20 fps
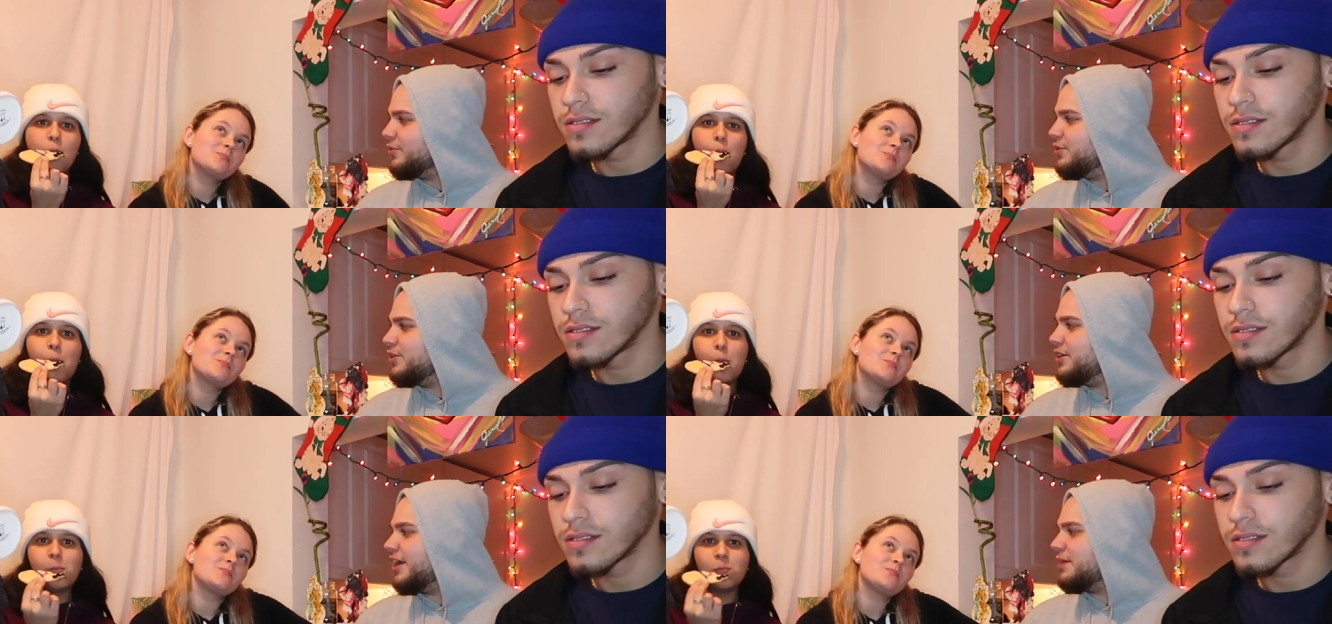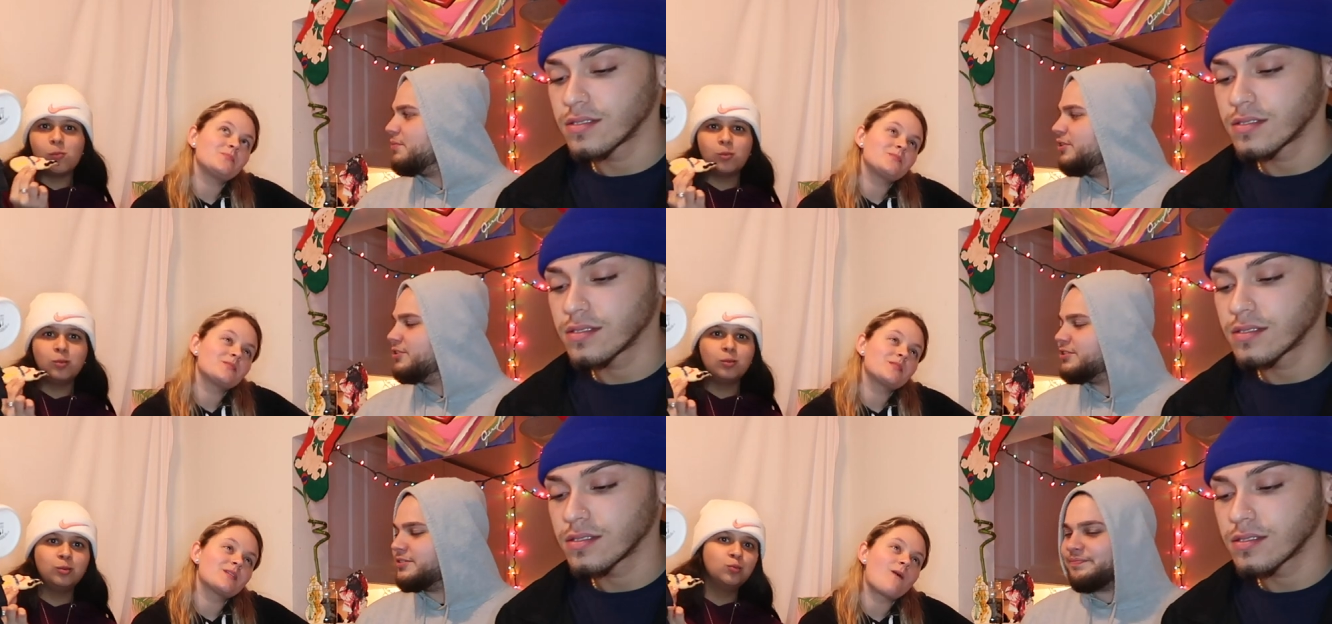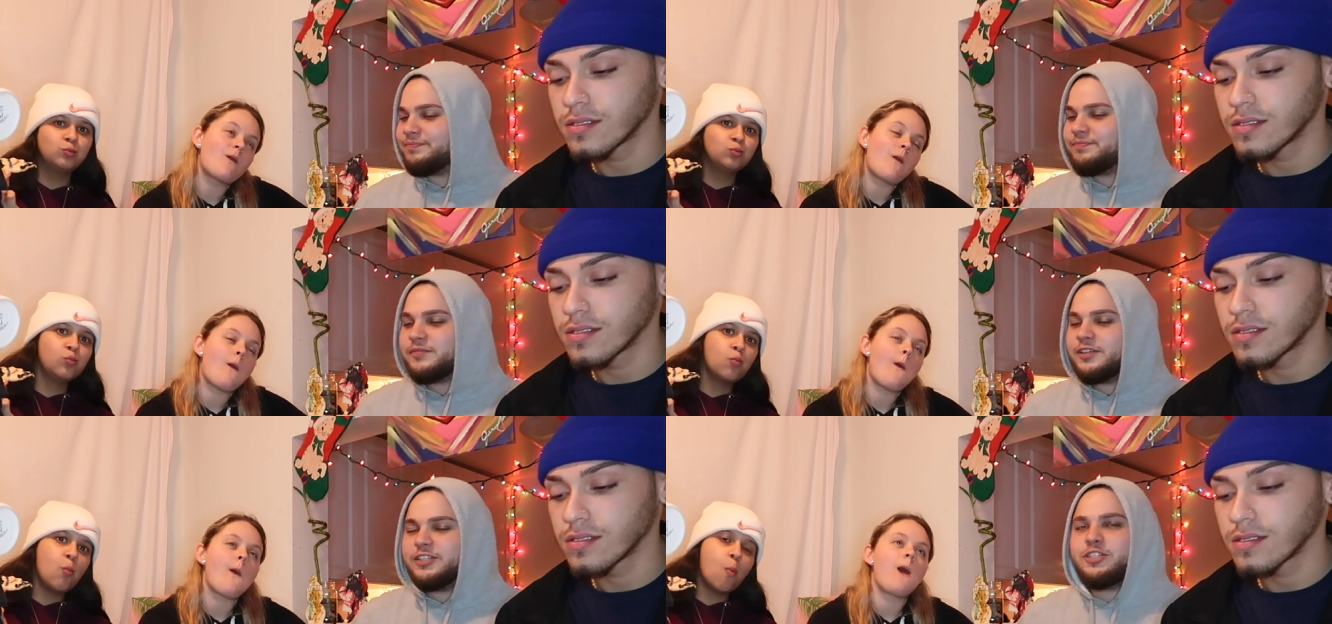Speaker 1: What do you like most?
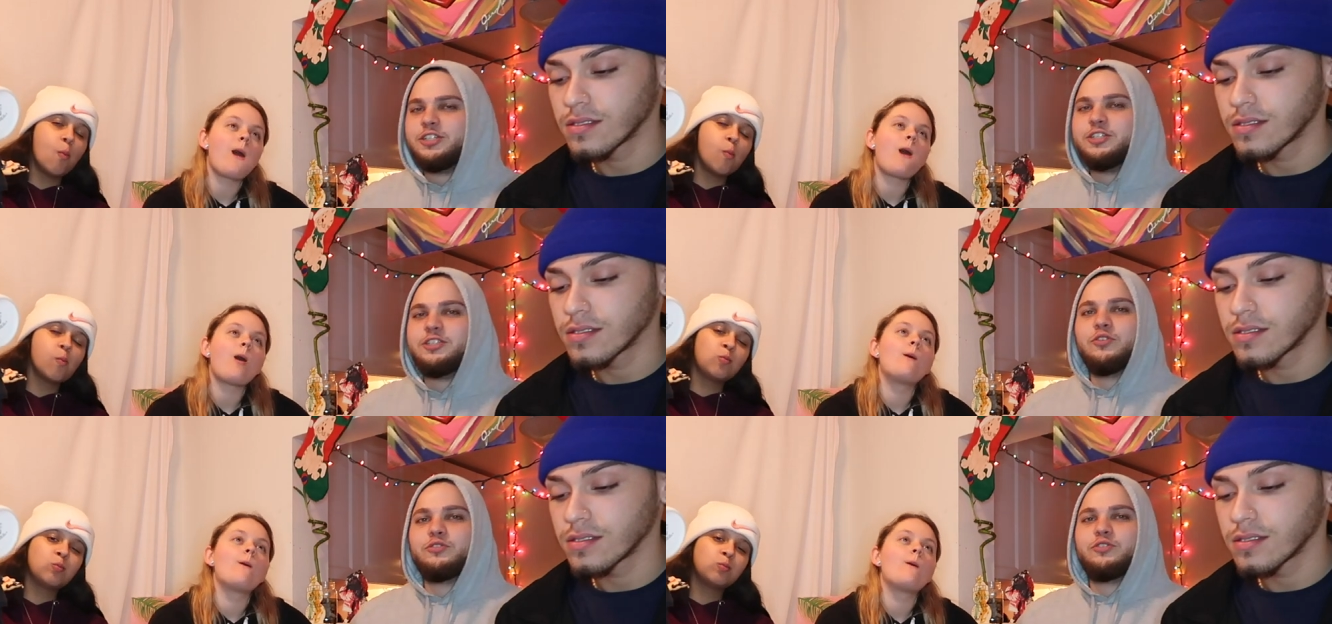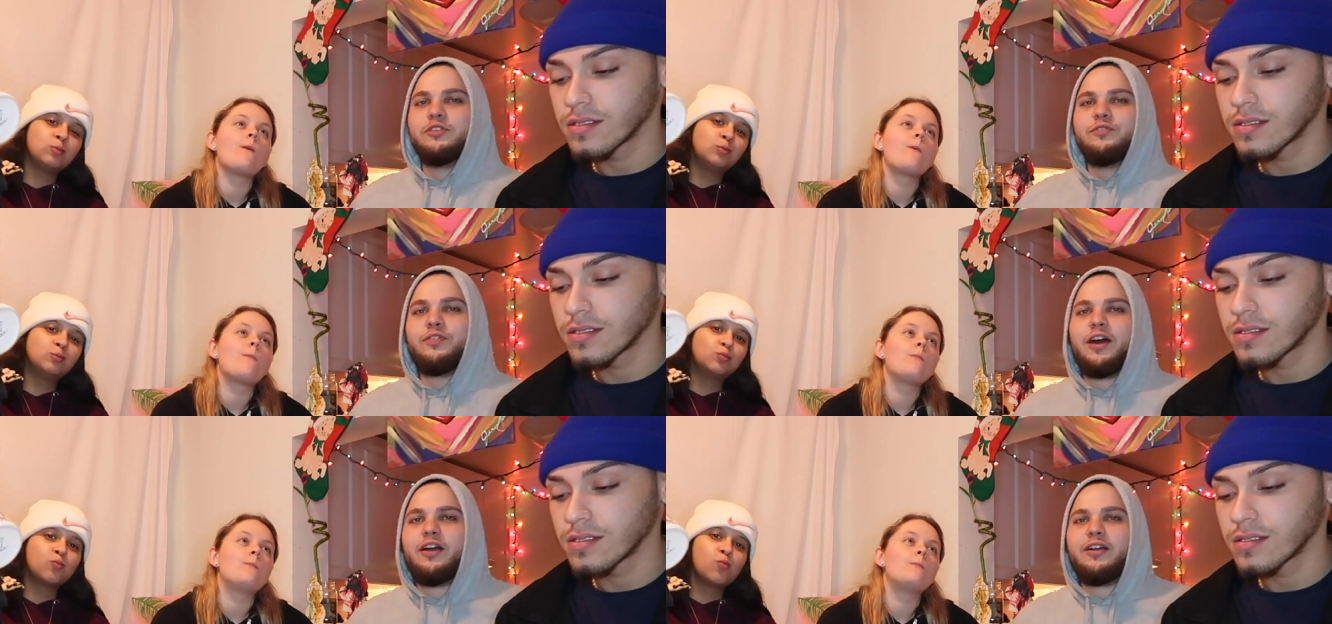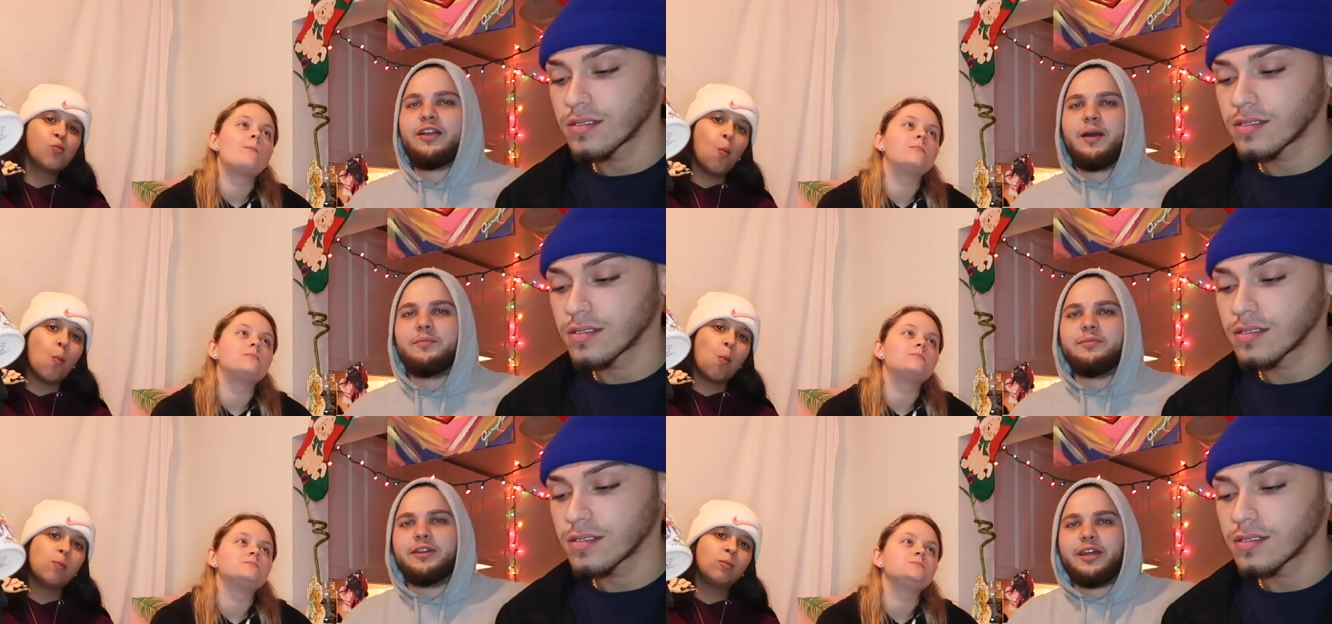She's going through the file
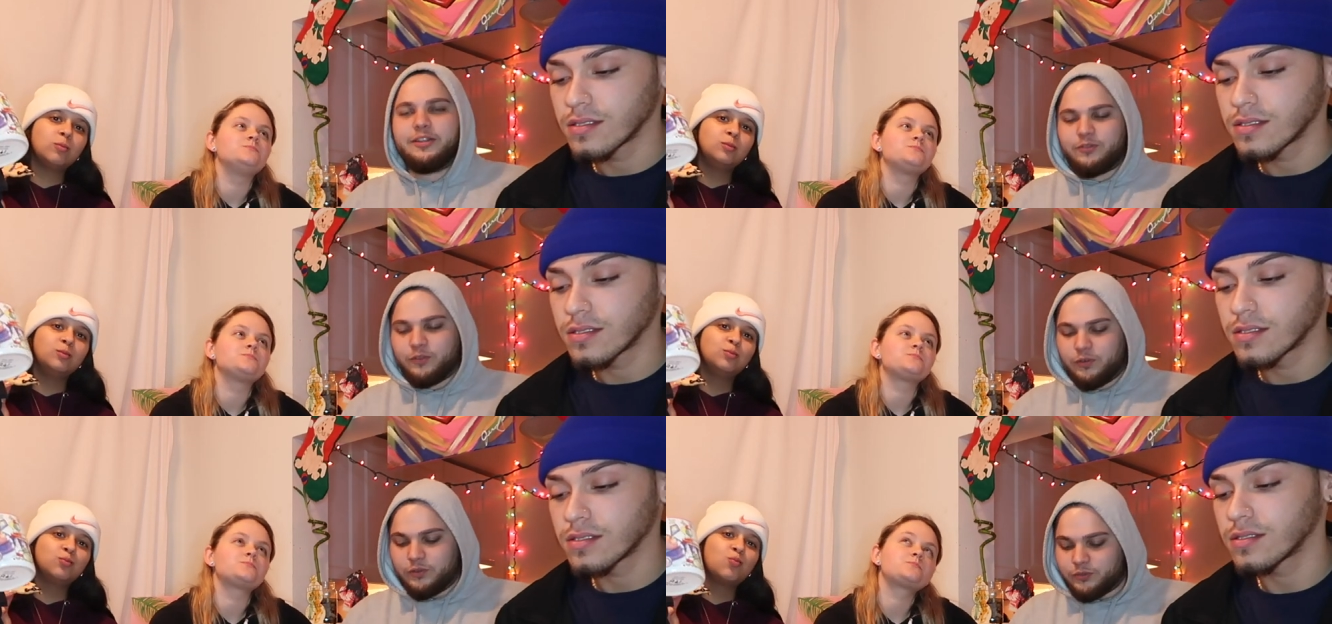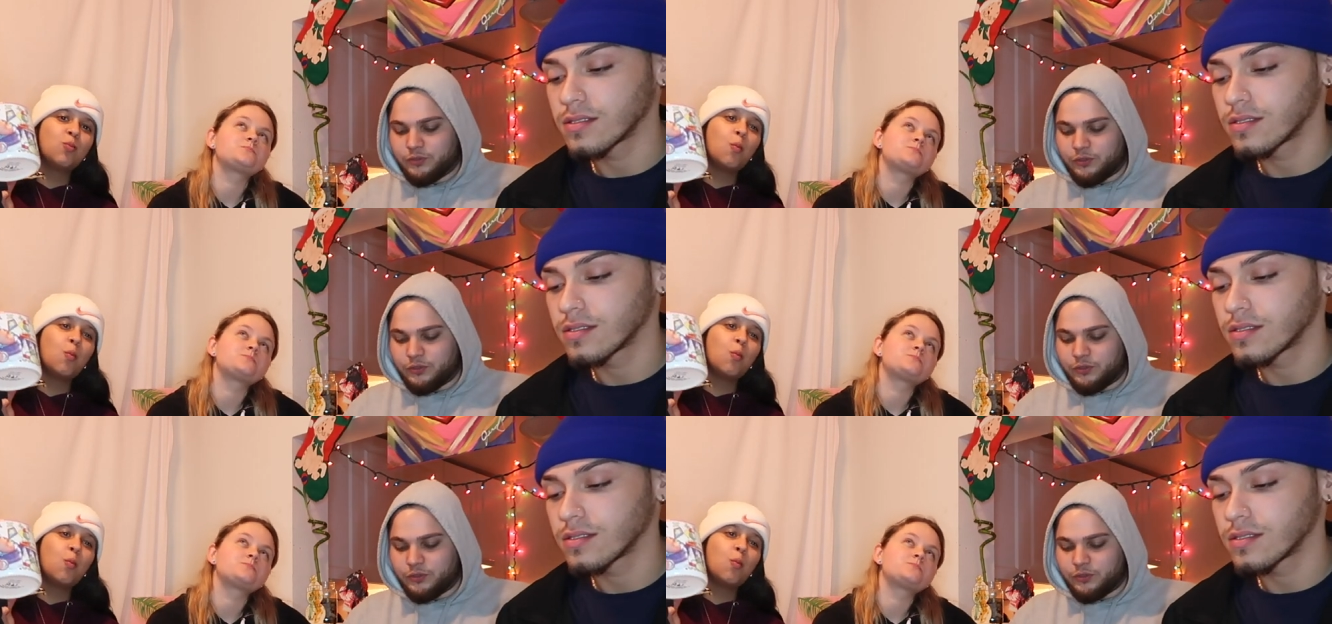cabinet like.